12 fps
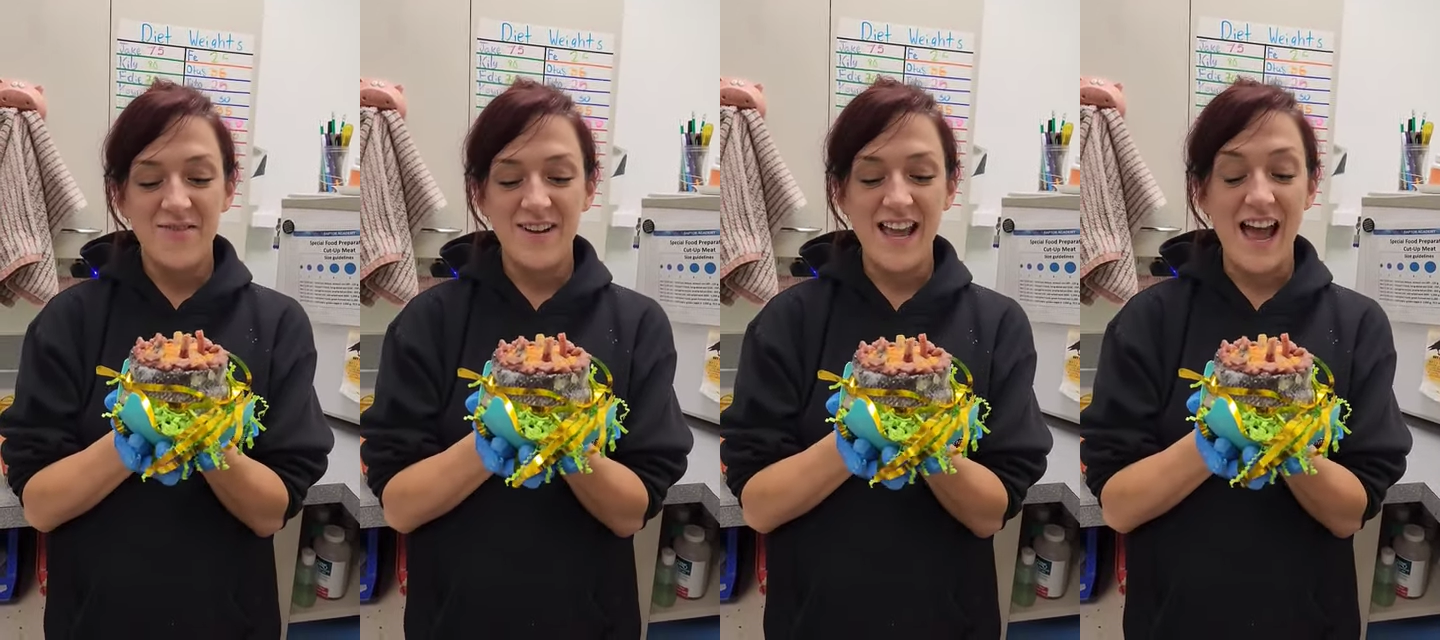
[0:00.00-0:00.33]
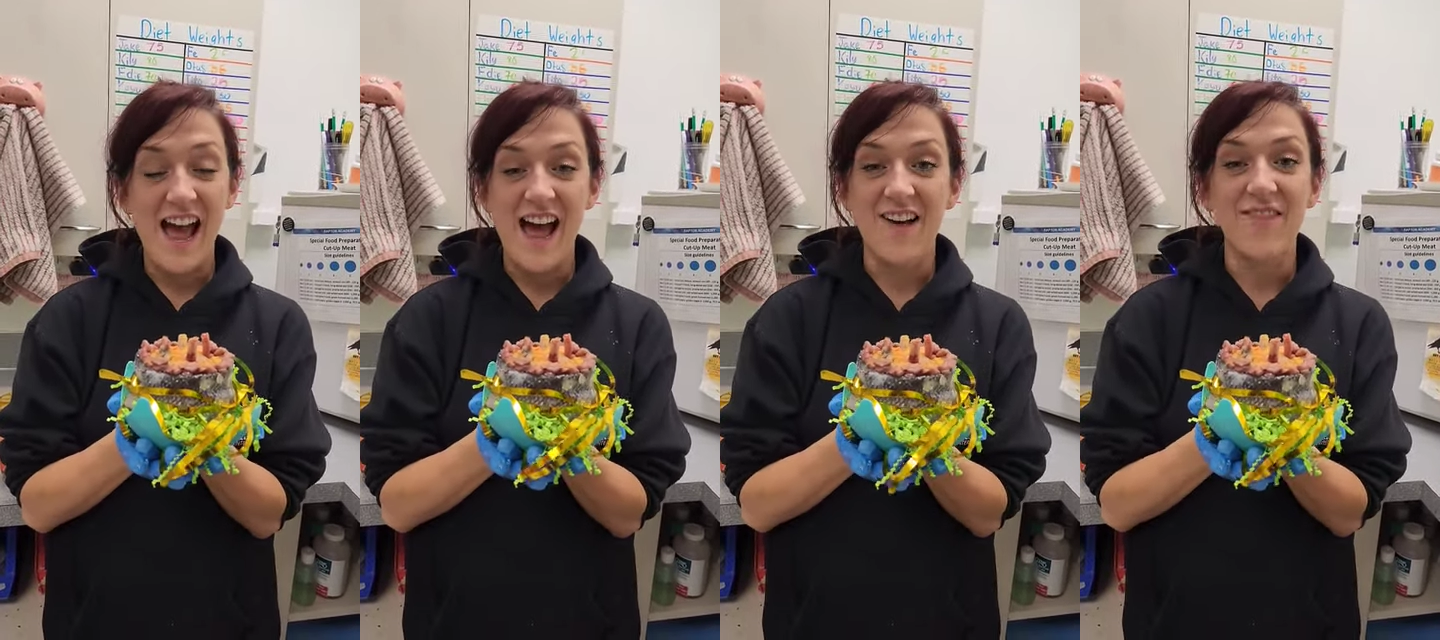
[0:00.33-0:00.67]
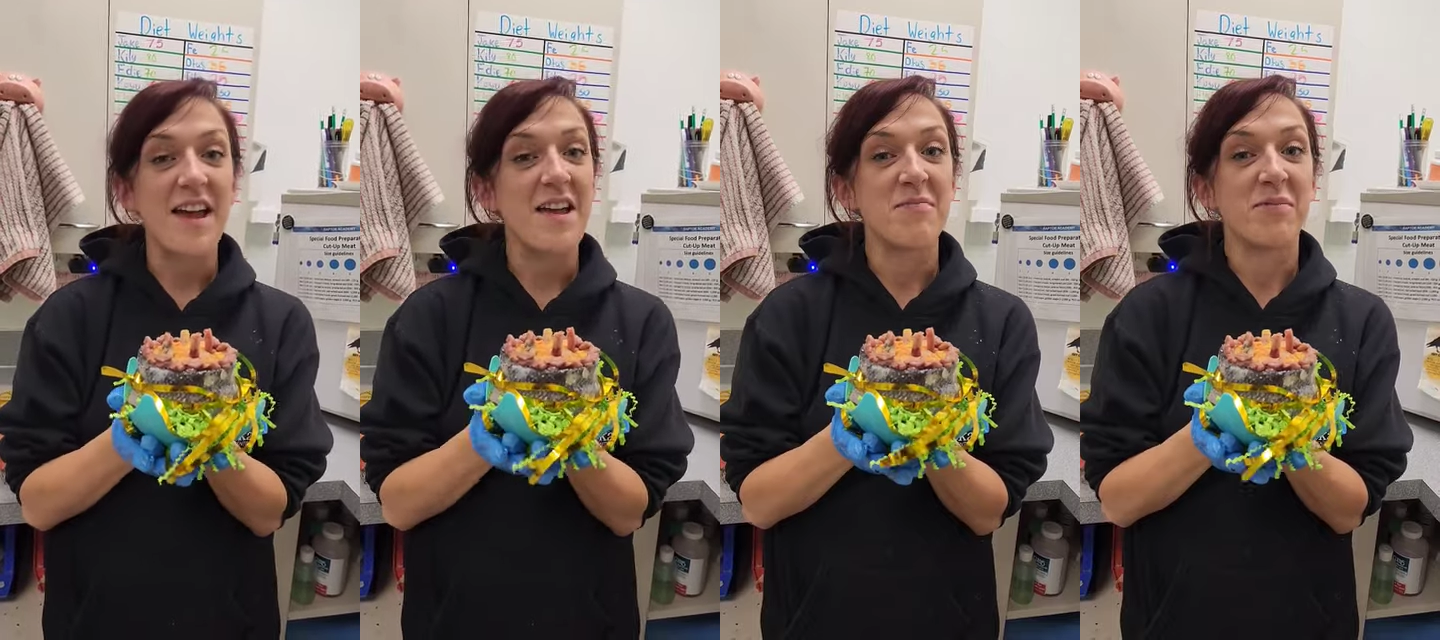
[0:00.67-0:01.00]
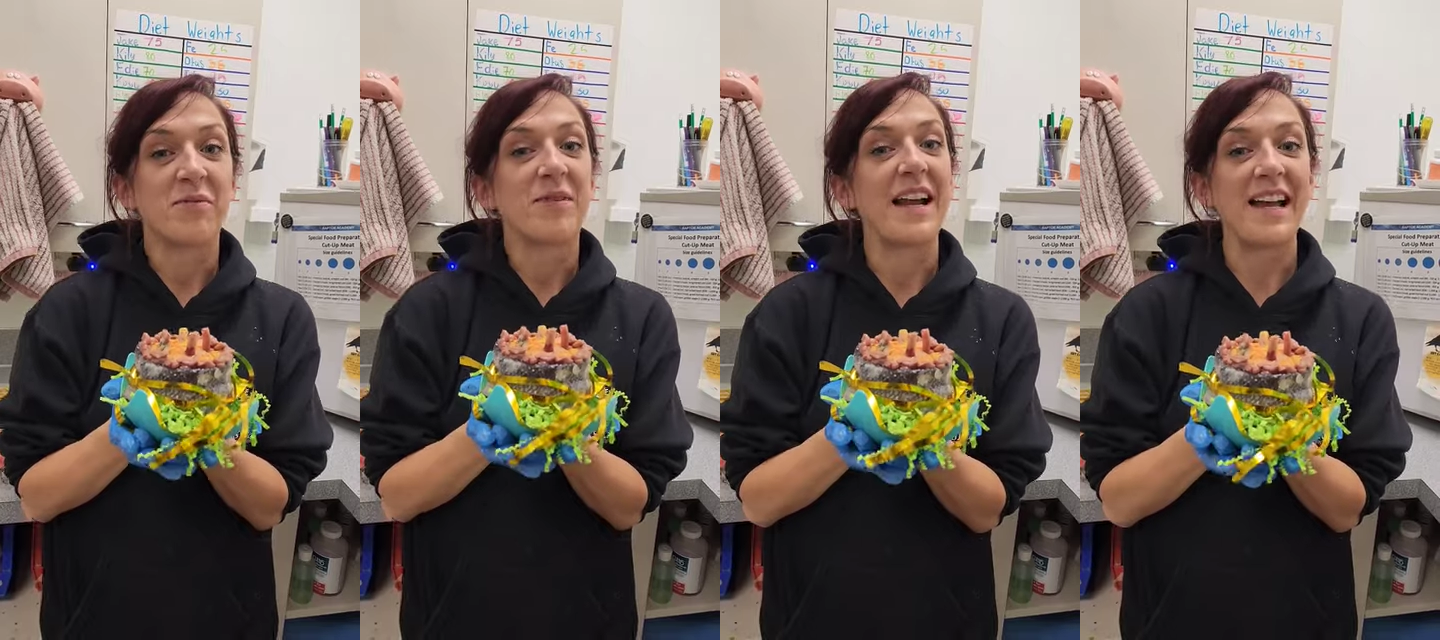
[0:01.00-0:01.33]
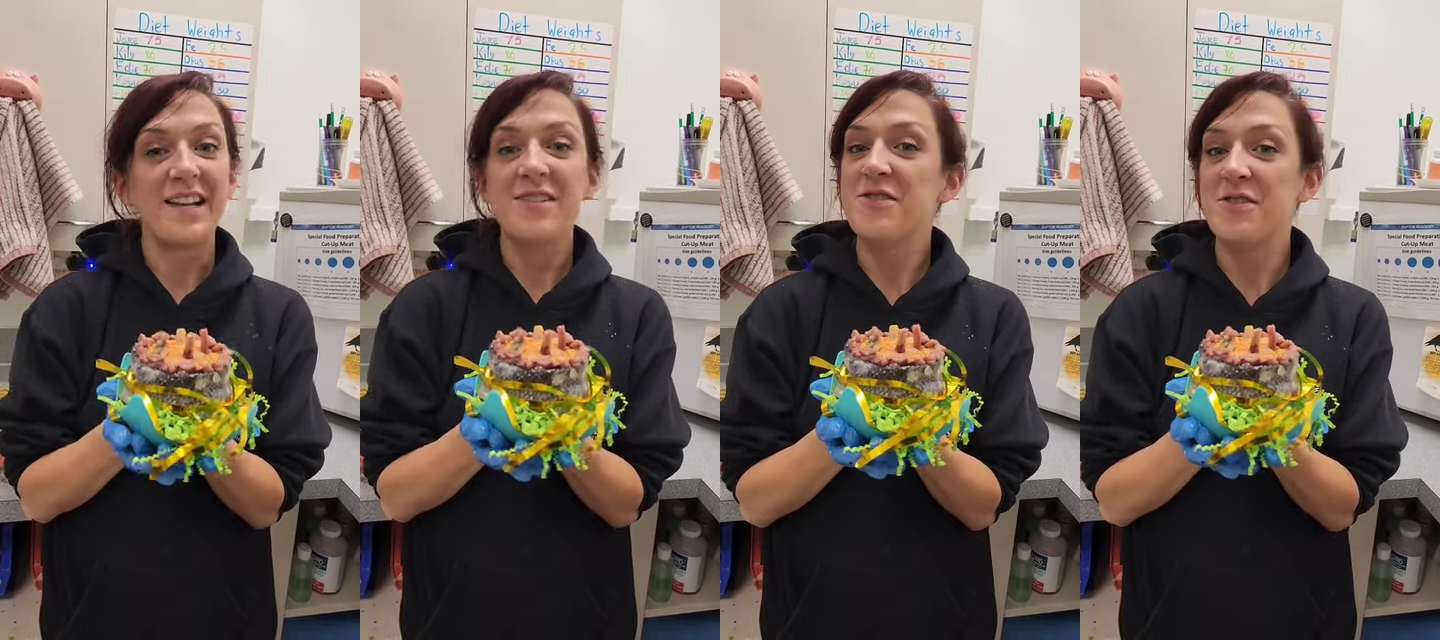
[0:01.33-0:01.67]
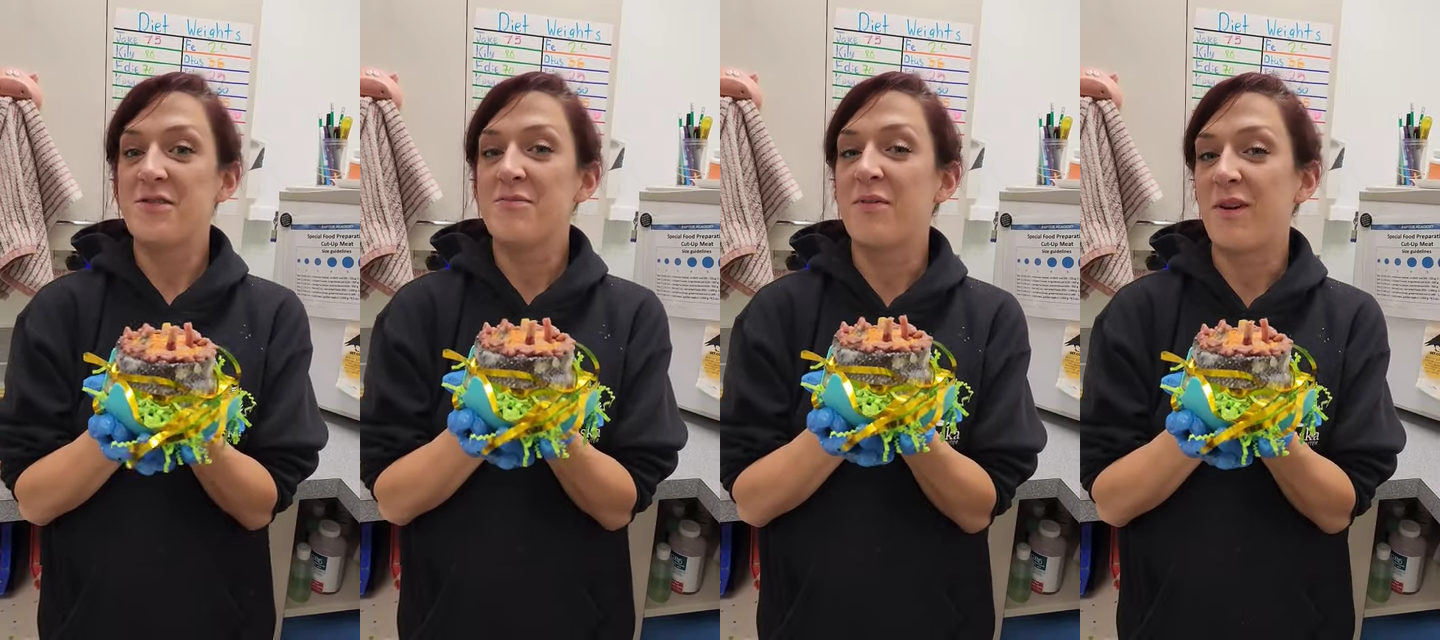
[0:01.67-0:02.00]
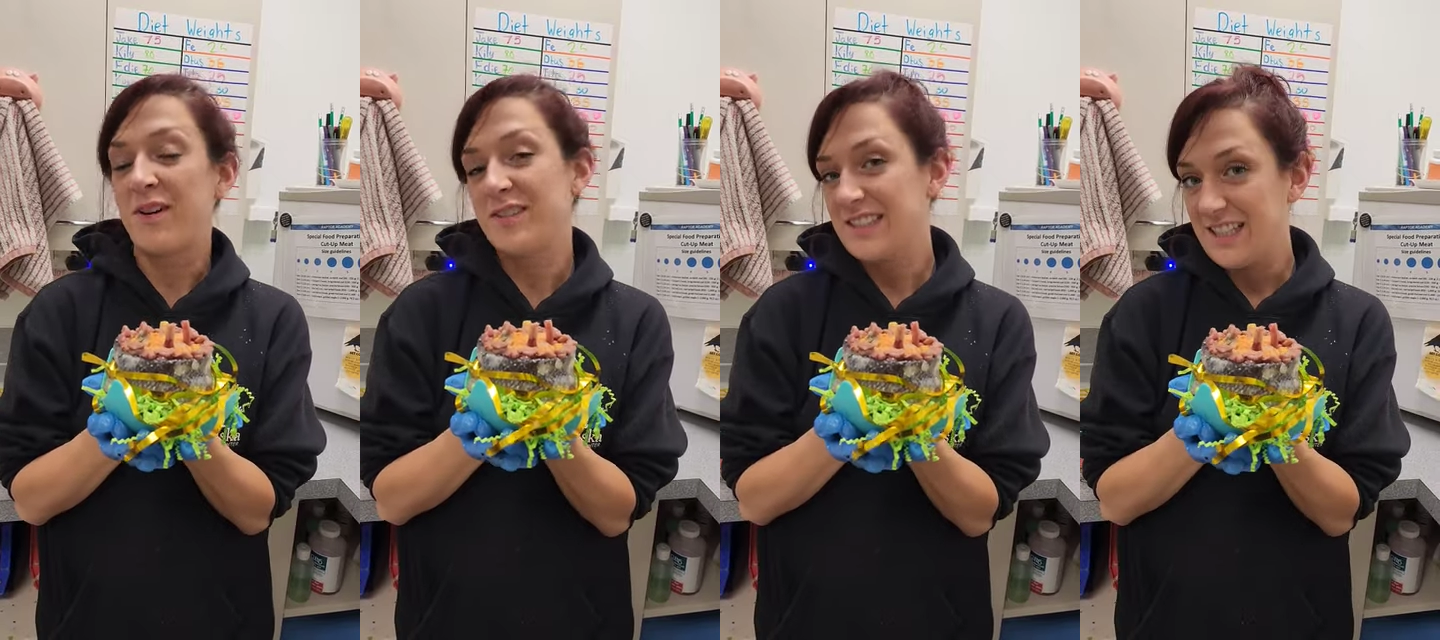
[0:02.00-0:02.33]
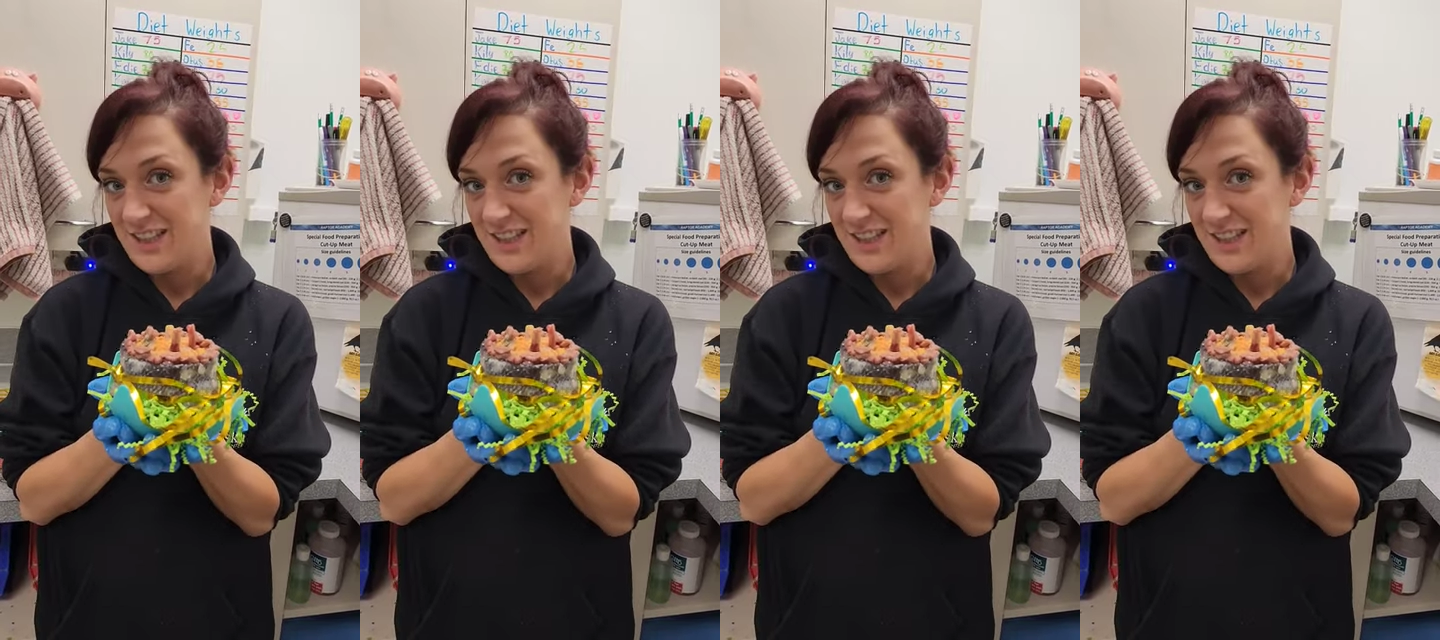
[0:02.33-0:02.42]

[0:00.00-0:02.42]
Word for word: We have a brand new bald